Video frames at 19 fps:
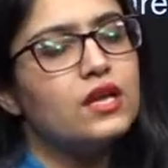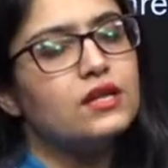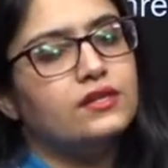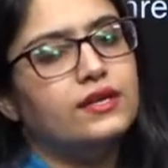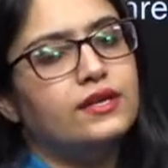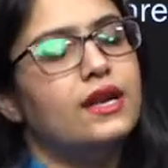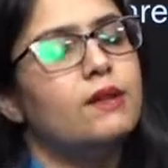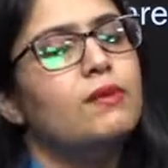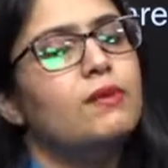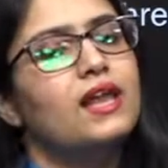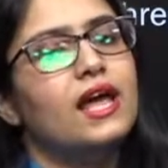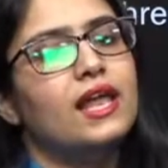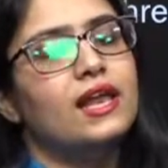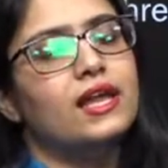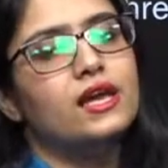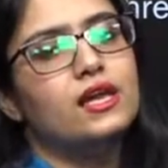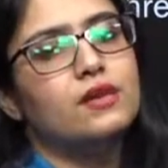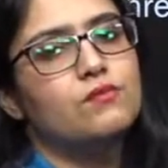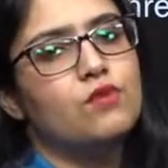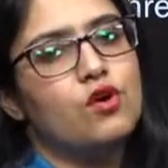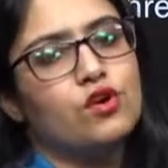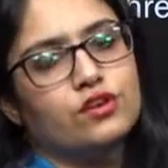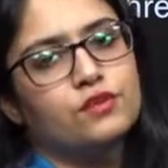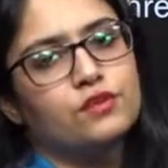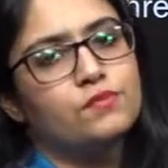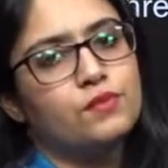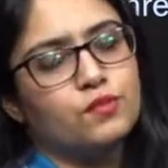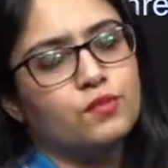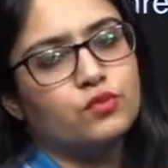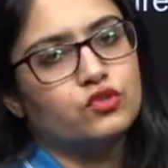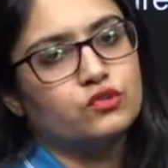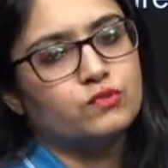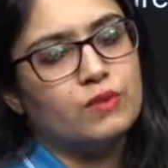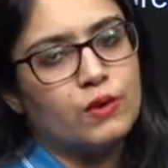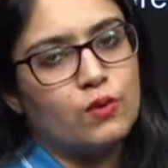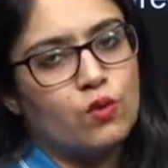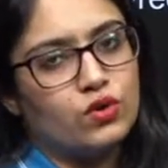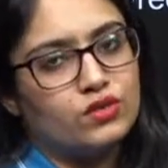the double helical model proposed
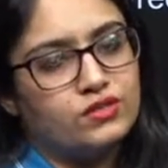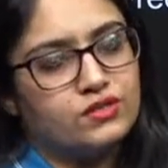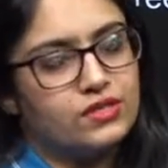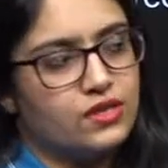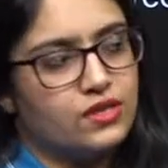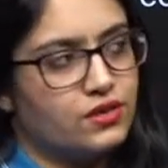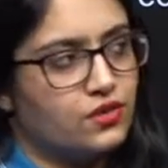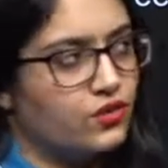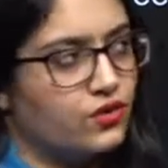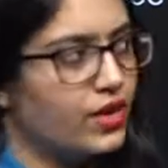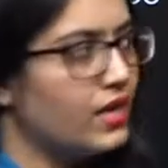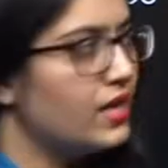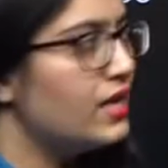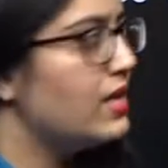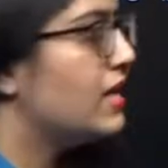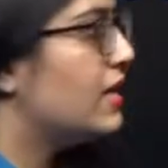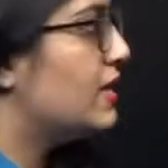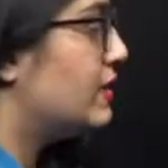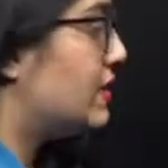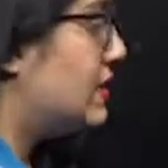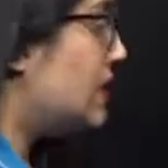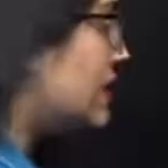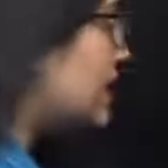by Watson and Crick, they